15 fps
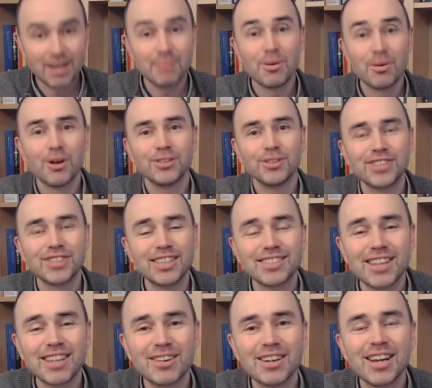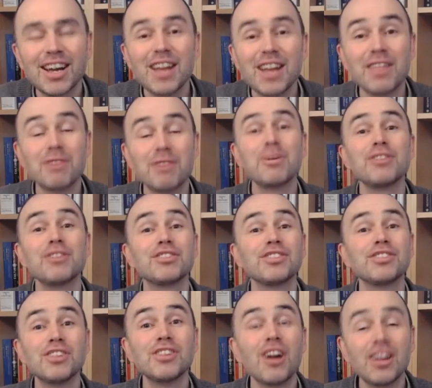In one sense, they're a
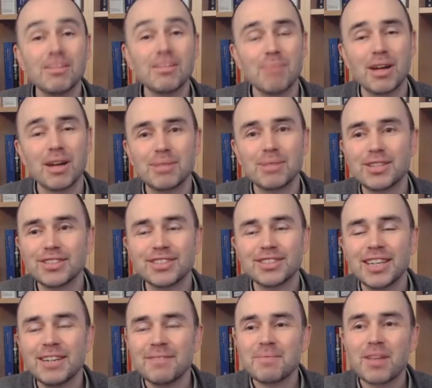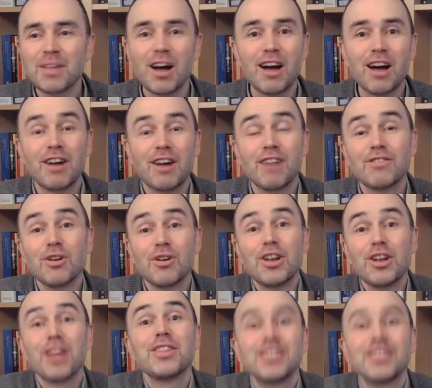preacher's nightmare because I've got
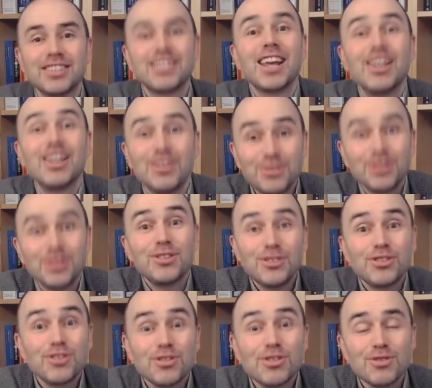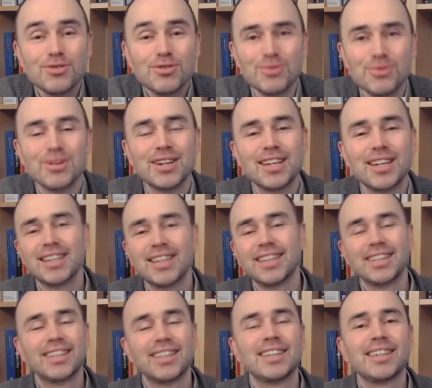nothing to tell you to do.
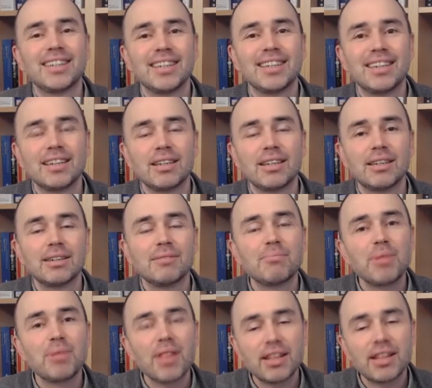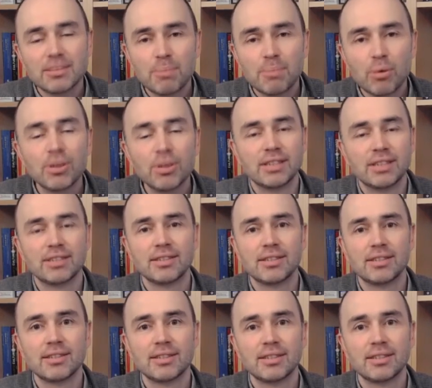But that's the point.